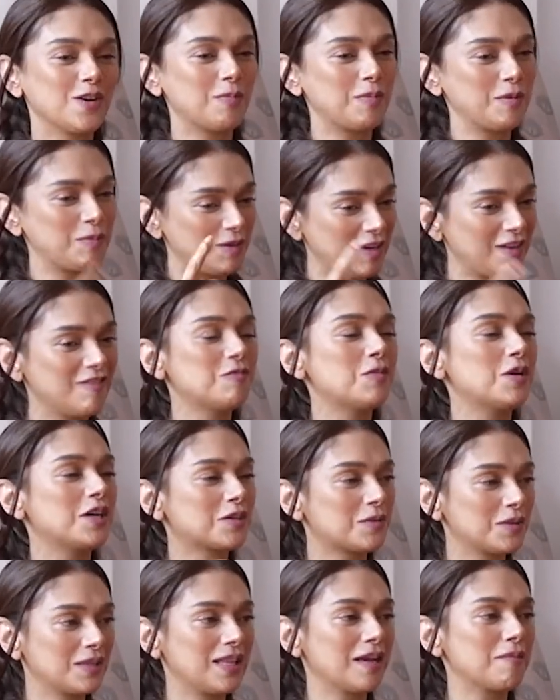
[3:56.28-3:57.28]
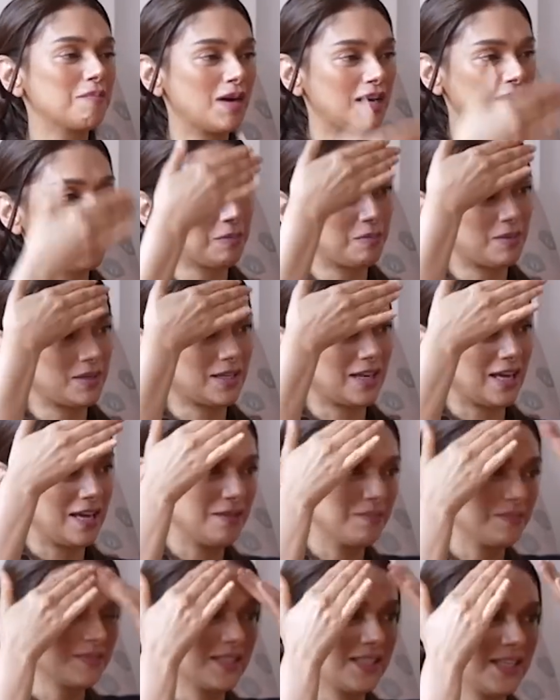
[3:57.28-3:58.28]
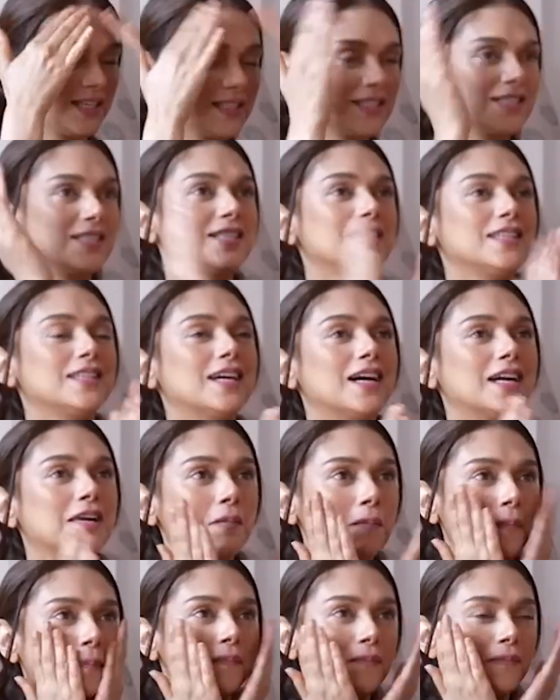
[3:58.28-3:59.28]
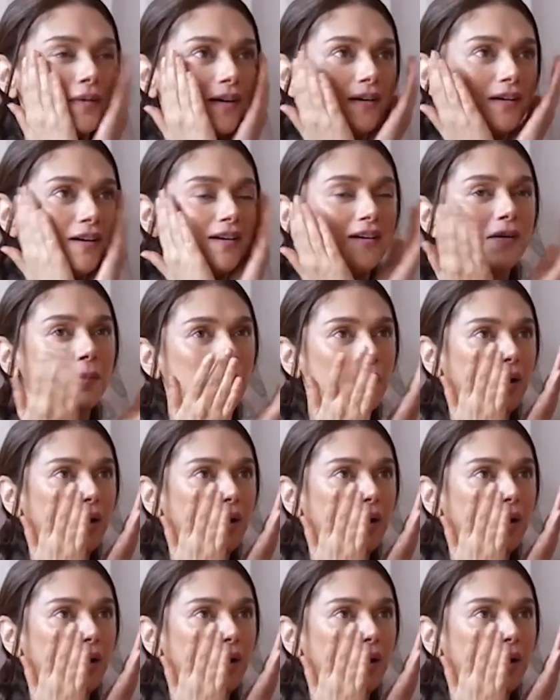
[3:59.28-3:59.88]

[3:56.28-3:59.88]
it, or people I've worked with like multiple times, they see that uh,